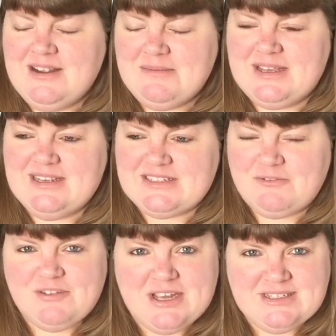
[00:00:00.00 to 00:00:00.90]
because the
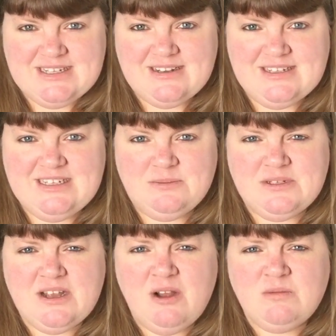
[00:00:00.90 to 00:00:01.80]
first thing I said
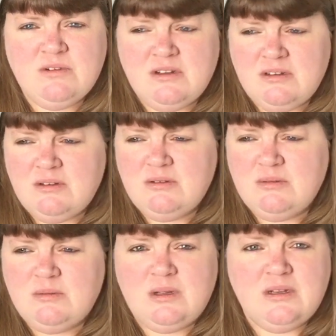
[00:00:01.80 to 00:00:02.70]
was, oh
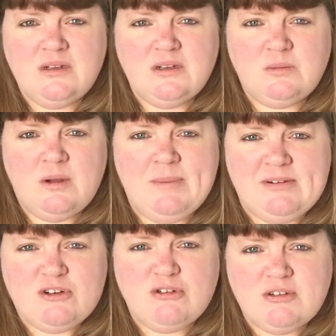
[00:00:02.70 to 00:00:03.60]
no, what
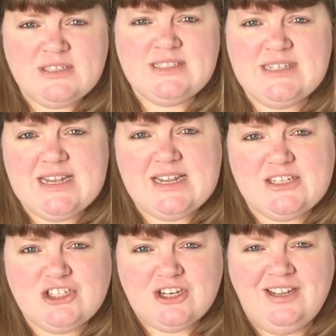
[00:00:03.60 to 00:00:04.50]
about cross
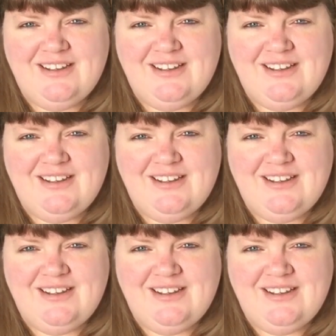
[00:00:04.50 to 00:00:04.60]
stitch?